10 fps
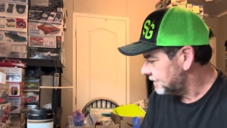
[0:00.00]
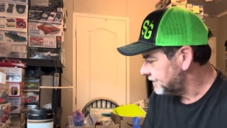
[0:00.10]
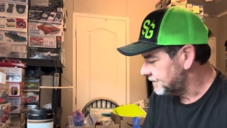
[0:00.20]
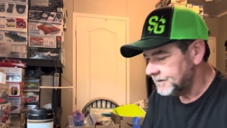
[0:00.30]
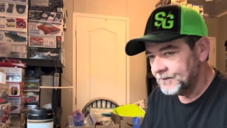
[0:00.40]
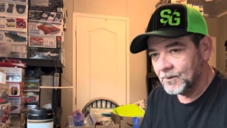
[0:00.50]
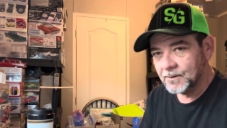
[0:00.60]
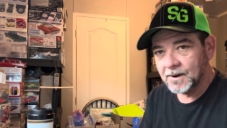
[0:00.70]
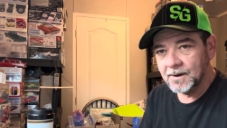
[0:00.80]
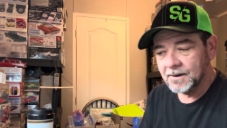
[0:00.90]
64
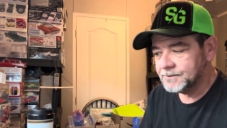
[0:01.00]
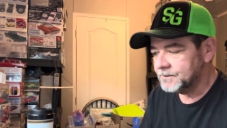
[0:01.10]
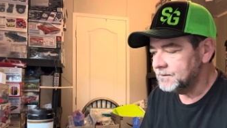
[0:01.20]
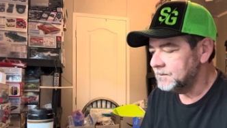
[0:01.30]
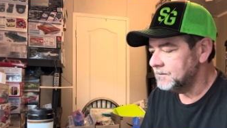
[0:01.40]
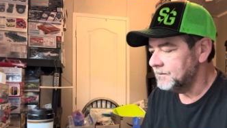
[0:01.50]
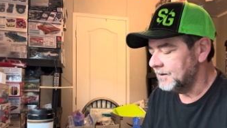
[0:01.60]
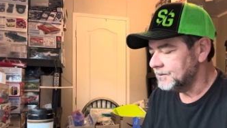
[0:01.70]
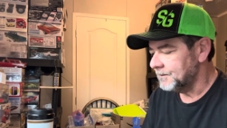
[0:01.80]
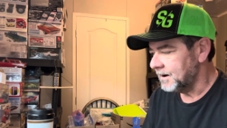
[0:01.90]
Dodge.
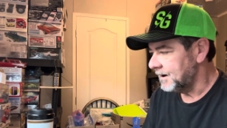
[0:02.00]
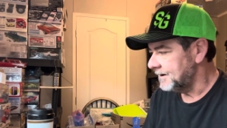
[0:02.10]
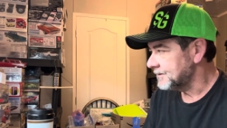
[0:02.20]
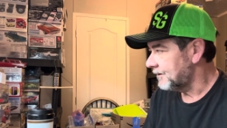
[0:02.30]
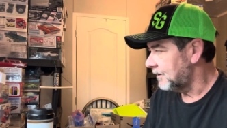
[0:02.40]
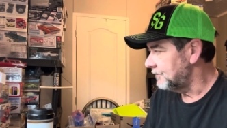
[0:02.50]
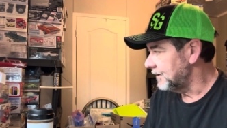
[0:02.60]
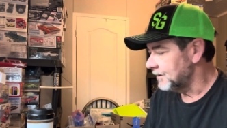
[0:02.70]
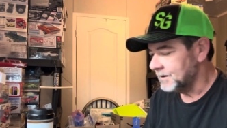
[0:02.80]
That was my last car I built.